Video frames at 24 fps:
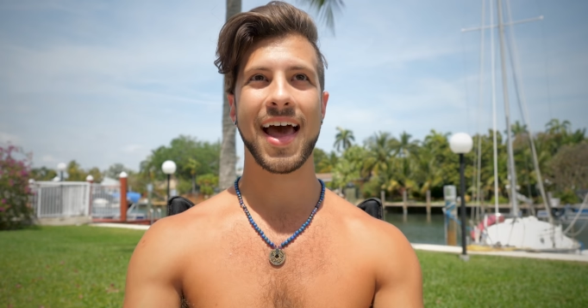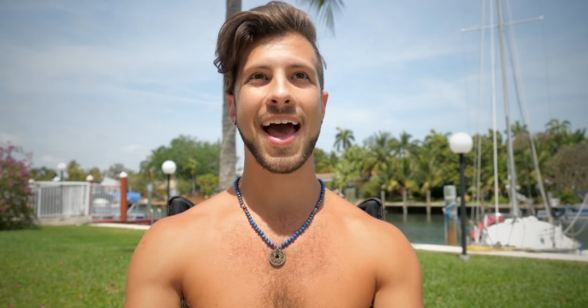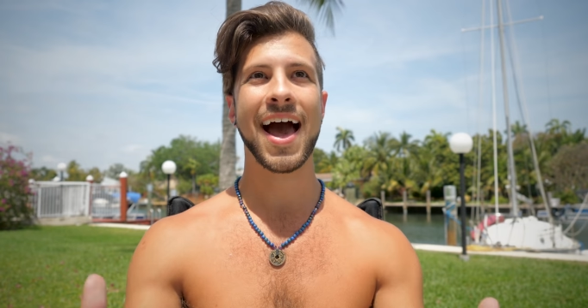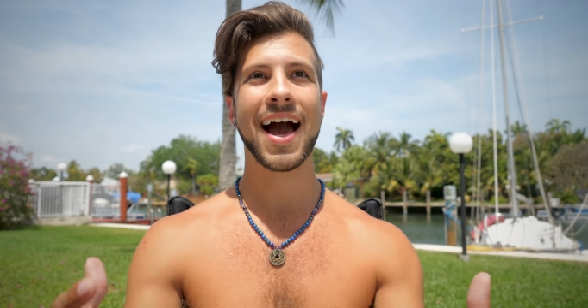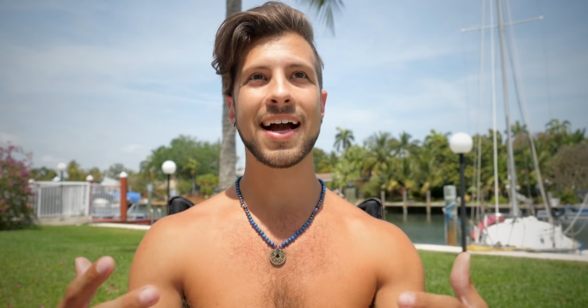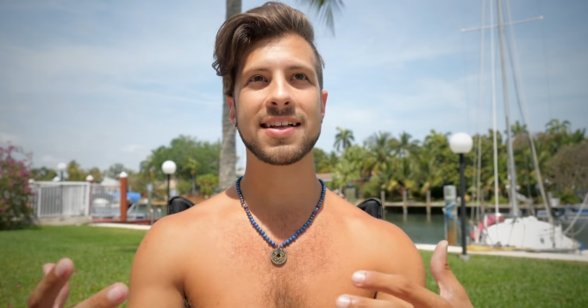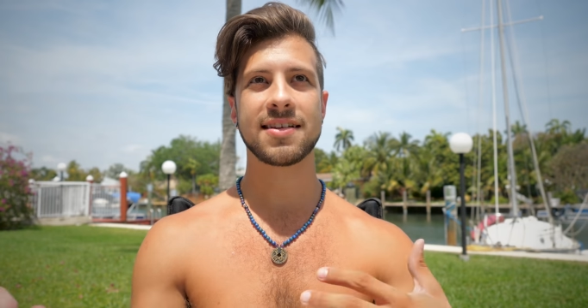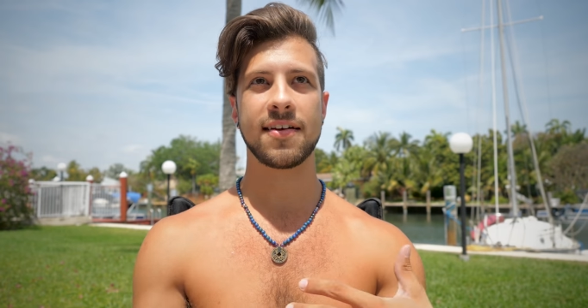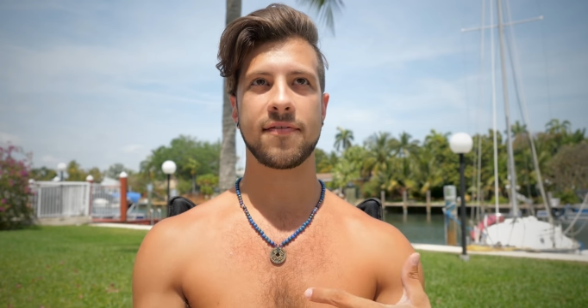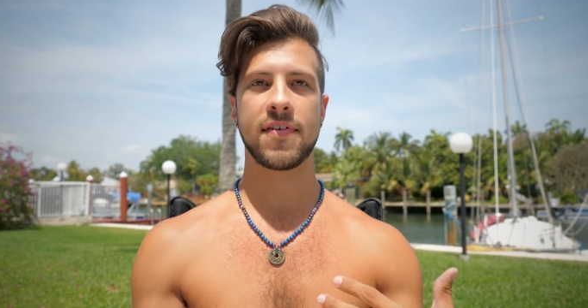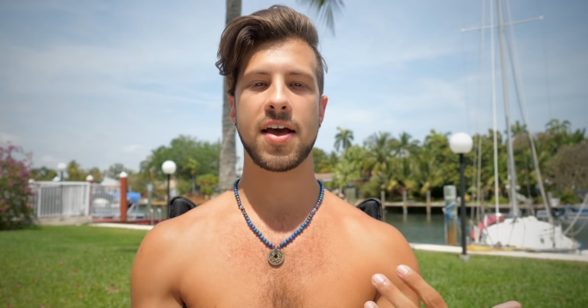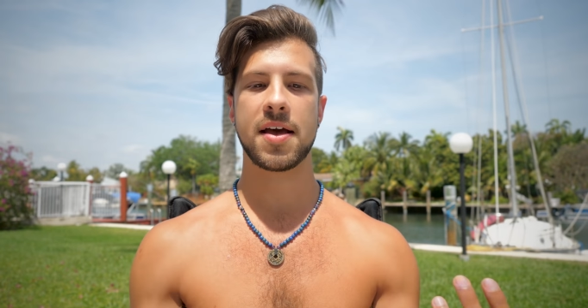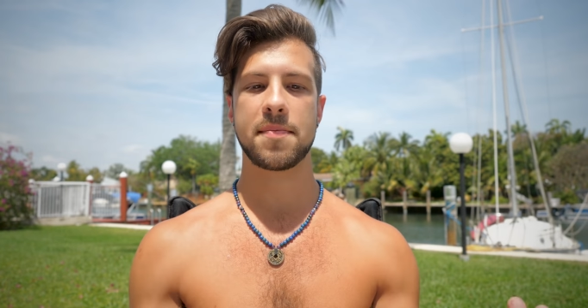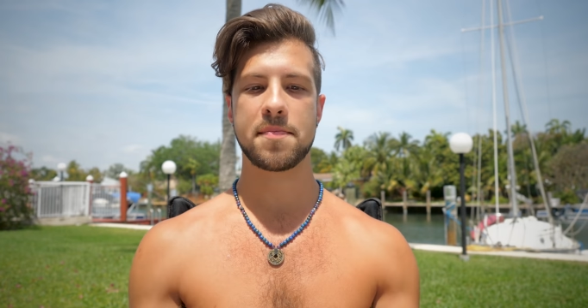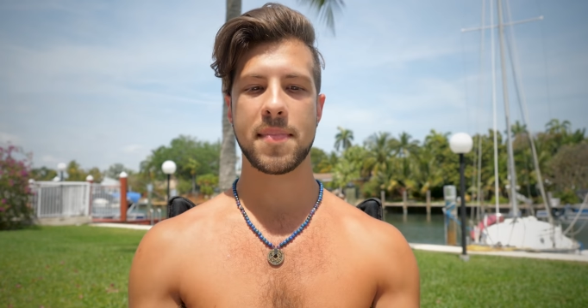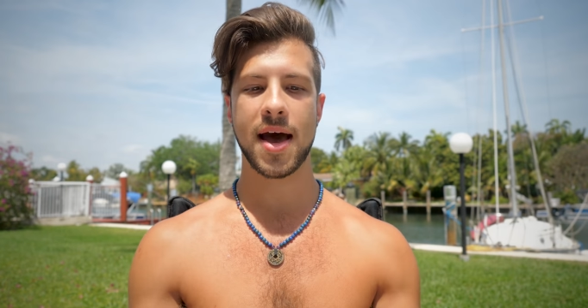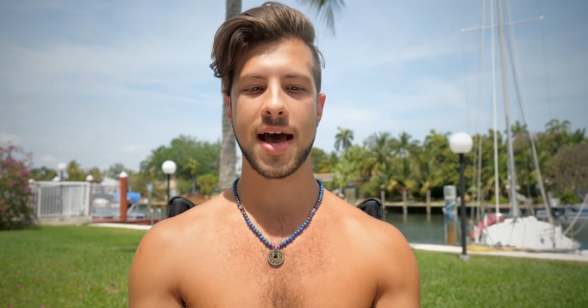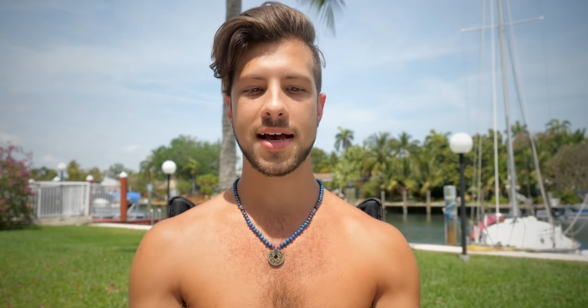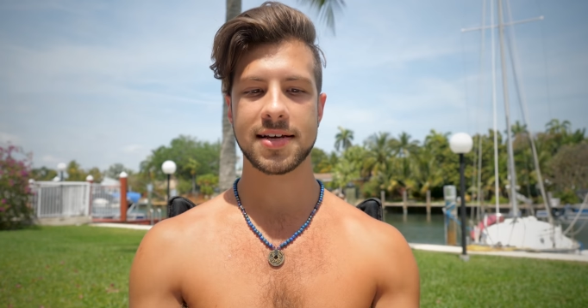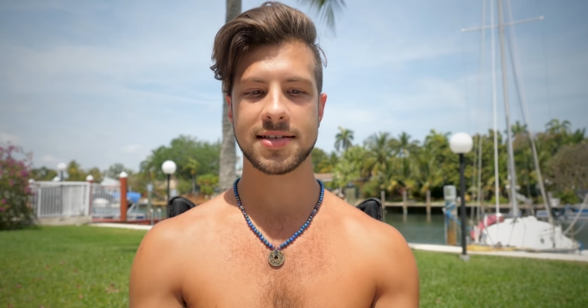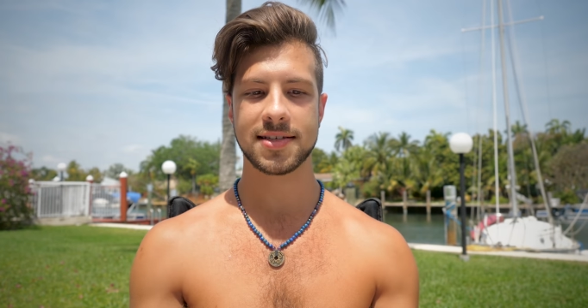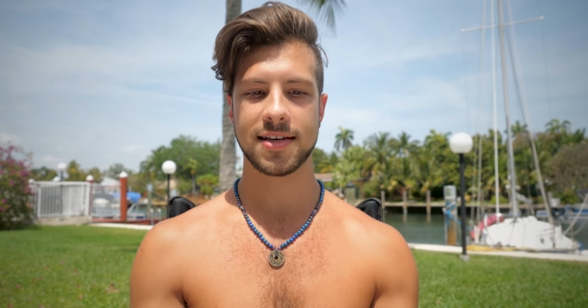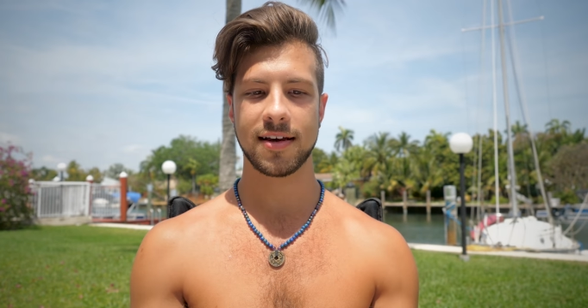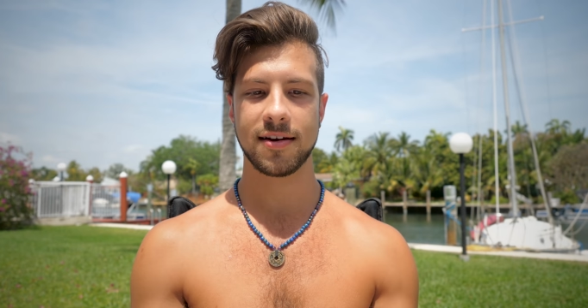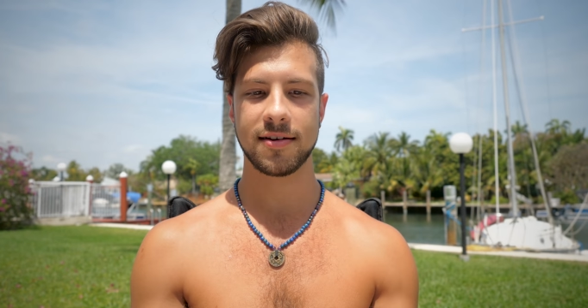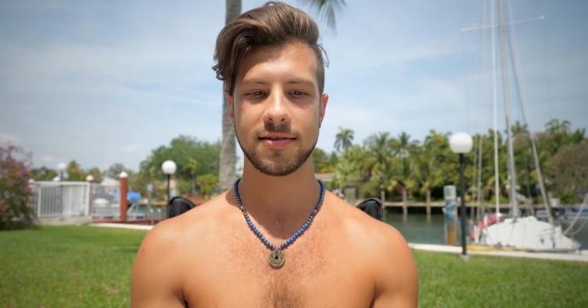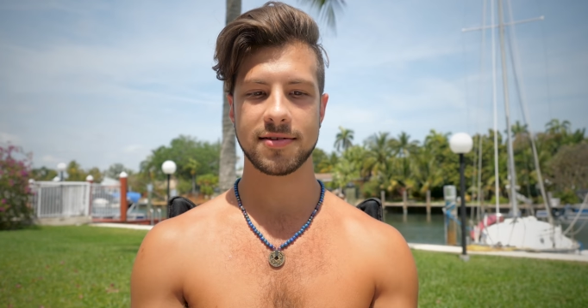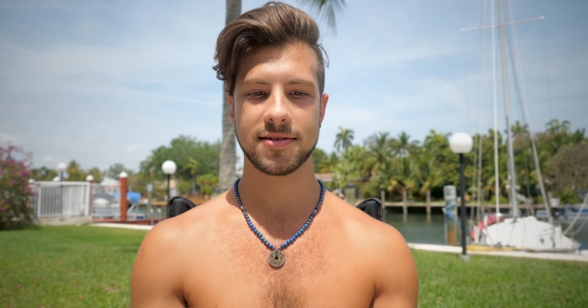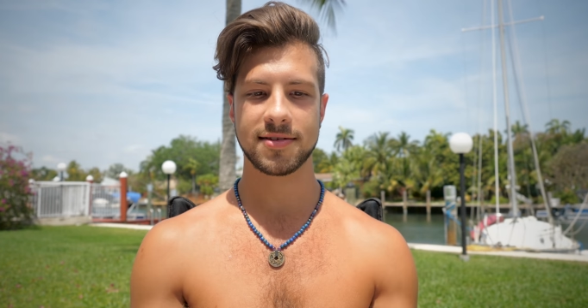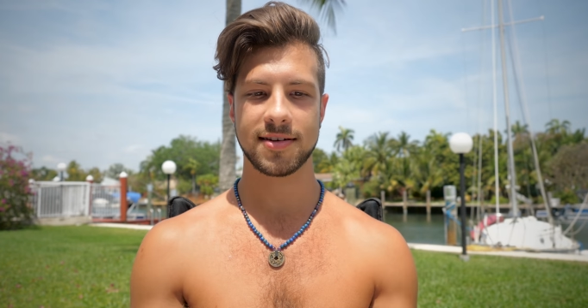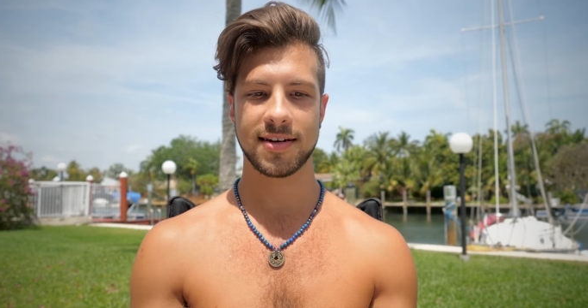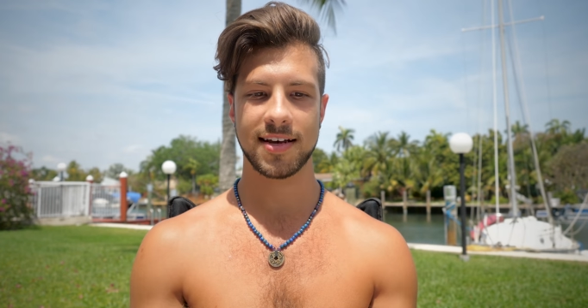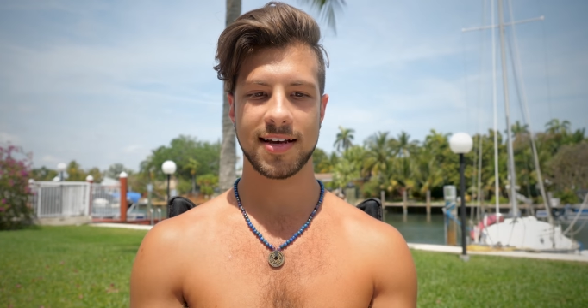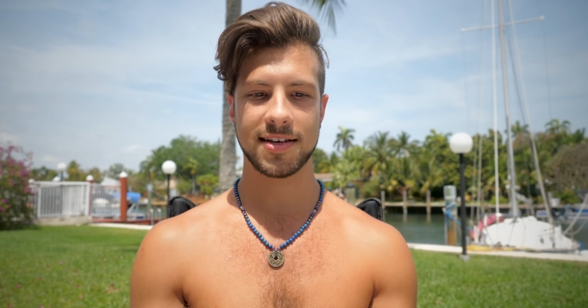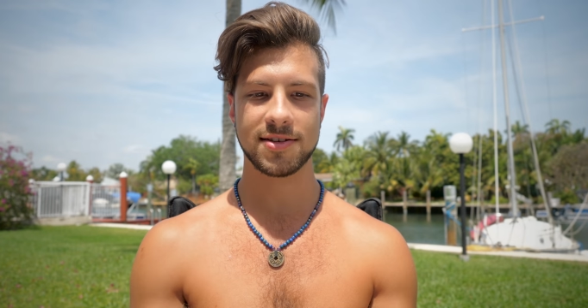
activate mast cells.